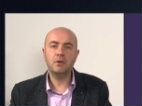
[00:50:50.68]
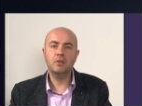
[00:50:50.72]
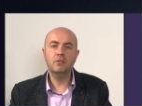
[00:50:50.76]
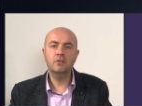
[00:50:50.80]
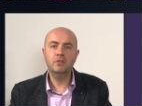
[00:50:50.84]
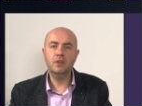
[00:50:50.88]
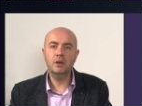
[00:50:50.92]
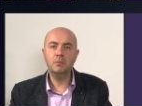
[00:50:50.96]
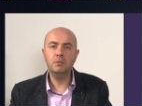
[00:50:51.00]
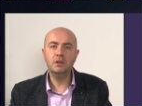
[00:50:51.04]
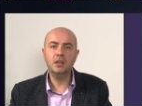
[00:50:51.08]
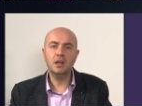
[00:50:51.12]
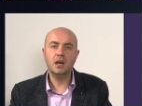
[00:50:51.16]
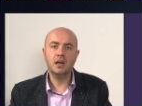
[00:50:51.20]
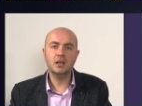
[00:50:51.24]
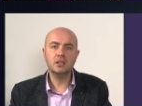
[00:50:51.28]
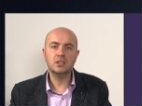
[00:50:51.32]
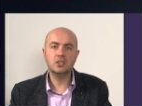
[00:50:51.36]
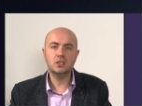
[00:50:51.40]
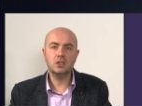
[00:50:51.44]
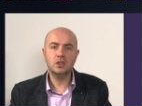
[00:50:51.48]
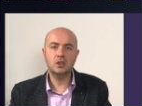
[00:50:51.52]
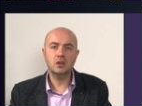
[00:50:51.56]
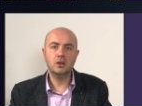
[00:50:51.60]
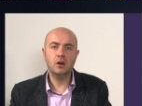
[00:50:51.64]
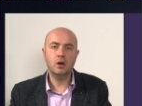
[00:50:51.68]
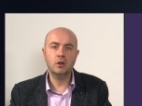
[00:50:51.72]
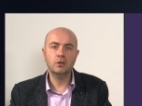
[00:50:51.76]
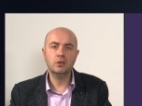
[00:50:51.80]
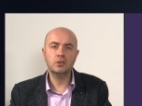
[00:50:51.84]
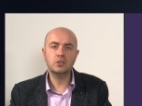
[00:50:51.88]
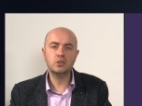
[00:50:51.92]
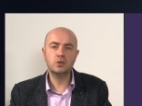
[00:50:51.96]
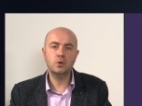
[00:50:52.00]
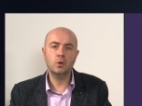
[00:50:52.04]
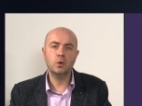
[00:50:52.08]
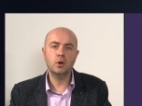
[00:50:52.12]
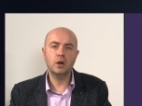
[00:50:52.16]

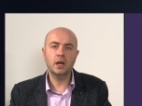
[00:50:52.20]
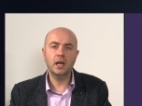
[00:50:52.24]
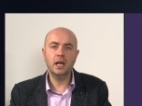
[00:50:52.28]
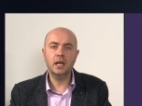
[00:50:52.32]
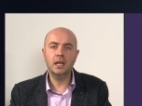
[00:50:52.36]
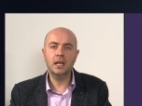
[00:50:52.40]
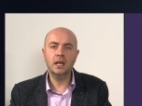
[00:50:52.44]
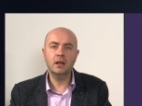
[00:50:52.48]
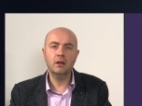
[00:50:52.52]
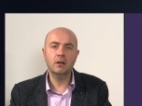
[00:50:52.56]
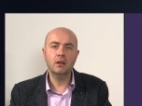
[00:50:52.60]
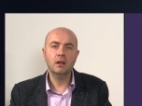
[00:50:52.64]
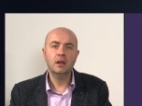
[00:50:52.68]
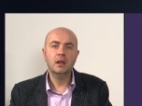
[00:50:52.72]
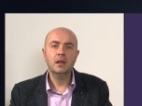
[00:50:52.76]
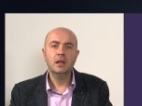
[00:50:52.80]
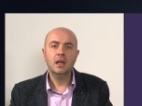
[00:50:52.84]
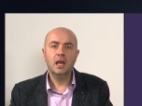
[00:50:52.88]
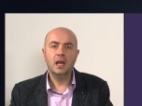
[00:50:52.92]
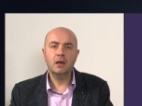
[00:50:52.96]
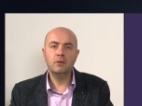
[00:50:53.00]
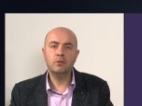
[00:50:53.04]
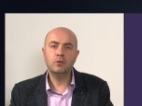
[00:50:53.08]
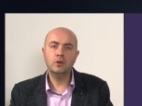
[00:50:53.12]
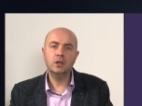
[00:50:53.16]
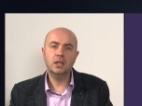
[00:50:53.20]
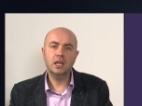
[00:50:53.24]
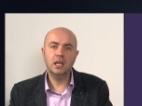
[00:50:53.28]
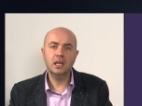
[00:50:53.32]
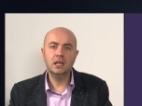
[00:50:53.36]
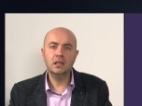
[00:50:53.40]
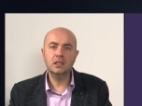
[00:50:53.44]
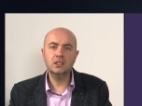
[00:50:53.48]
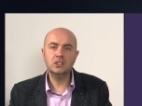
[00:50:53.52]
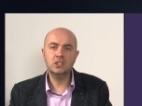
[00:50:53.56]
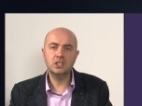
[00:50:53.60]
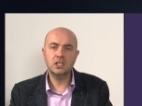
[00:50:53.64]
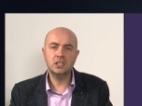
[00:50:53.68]
webinars_NL, and for the
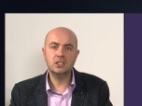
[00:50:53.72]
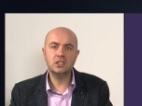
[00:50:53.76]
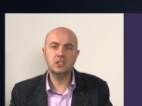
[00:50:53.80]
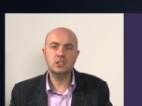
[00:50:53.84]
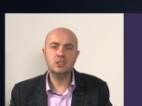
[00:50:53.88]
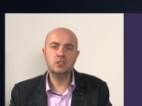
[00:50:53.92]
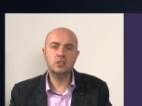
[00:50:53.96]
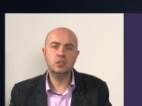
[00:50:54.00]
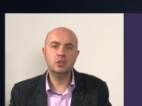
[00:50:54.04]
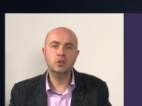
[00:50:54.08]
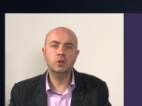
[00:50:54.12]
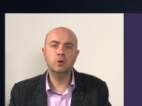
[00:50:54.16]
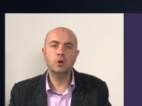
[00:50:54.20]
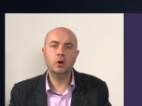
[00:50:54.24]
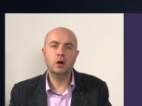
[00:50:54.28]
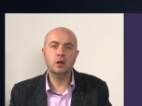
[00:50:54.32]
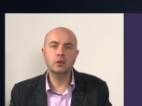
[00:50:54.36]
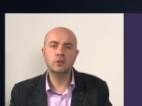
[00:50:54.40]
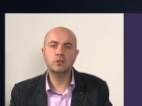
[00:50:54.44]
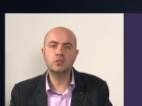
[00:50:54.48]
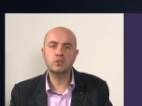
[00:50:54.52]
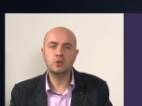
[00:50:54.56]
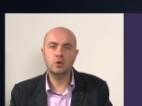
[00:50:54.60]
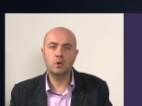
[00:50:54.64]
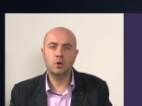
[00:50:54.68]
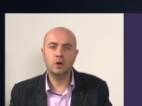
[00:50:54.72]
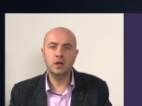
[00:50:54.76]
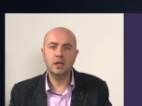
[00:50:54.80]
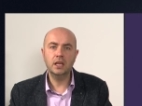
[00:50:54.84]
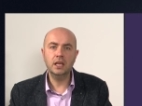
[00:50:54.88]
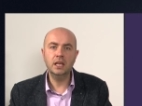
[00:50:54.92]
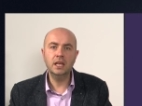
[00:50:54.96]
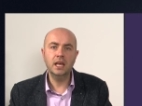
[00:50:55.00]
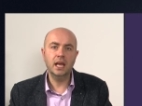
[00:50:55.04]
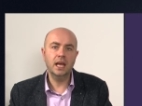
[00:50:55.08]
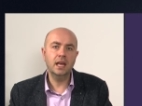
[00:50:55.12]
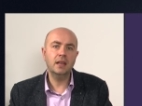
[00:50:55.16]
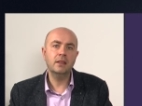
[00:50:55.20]
English sessions you do
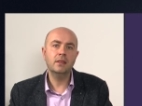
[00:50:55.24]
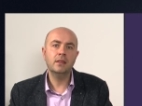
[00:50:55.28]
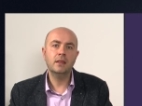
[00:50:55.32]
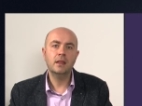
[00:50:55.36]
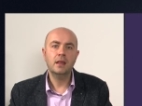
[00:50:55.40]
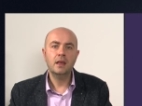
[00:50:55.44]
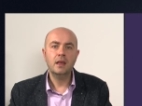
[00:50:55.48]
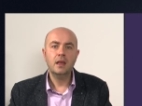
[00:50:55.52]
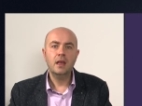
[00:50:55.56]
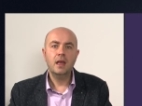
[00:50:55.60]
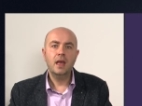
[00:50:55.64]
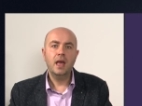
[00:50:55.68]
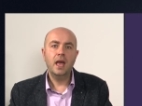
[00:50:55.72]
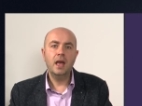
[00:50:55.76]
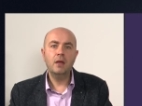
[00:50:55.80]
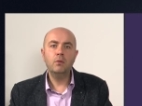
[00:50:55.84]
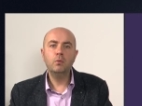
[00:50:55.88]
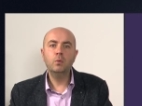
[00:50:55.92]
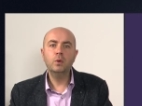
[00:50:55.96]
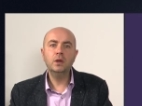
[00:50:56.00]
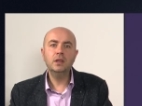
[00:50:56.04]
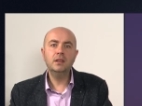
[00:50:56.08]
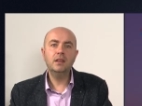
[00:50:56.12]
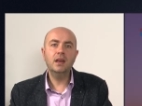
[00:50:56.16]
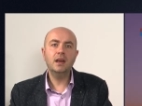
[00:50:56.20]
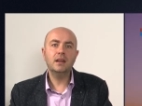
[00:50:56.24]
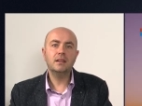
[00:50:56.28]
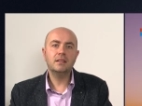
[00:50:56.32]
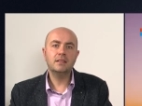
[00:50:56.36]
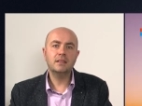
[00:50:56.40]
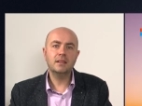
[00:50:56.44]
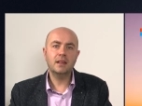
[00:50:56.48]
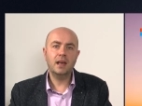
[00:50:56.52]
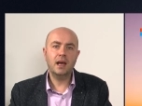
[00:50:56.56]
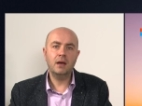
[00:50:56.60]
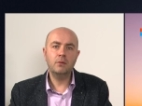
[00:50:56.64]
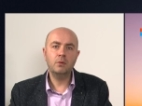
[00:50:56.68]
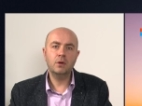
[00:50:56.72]
_EN. And with
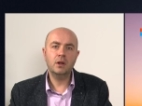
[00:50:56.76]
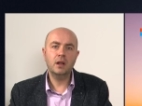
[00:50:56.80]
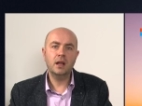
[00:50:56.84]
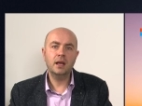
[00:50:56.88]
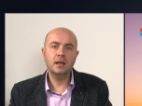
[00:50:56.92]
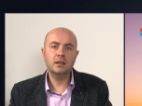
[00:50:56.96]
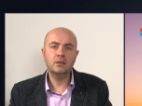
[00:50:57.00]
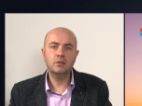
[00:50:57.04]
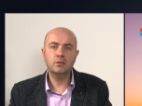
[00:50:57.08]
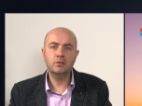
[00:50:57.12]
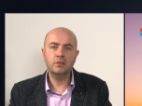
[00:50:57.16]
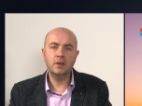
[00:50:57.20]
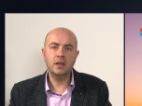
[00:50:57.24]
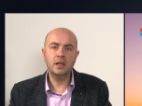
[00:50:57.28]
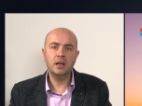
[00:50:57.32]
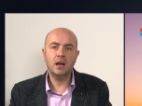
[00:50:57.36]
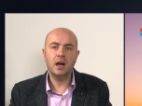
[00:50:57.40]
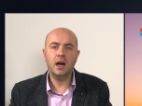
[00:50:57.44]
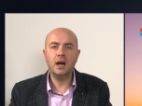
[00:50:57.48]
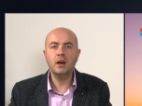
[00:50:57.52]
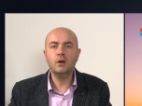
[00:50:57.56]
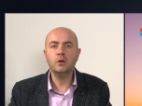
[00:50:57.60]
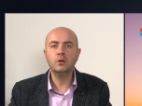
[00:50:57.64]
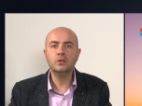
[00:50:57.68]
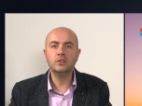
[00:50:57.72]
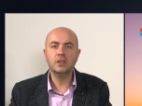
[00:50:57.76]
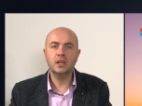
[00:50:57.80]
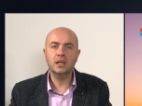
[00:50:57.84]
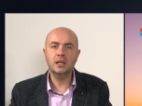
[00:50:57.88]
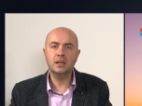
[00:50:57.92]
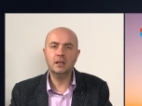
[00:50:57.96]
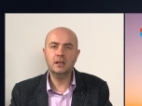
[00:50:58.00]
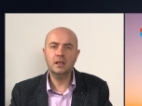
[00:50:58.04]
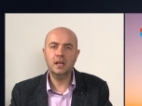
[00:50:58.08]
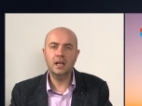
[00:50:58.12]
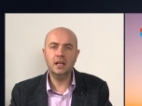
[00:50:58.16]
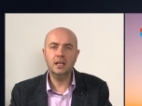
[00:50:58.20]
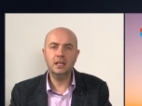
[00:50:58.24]
that, I would like to thank Harold
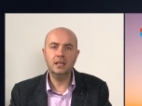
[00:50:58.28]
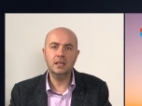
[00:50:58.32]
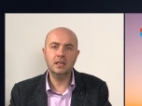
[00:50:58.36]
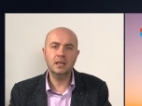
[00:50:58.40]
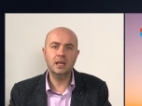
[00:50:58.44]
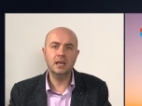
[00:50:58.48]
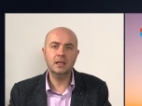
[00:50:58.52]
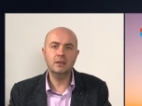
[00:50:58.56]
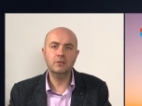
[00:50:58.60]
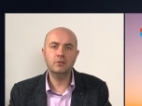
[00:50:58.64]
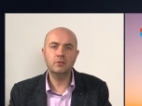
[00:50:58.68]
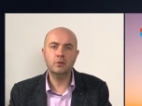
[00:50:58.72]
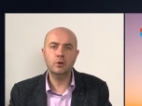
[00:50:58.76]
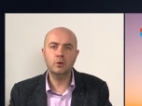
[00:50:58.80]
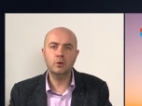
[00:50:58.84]
and Kelly again for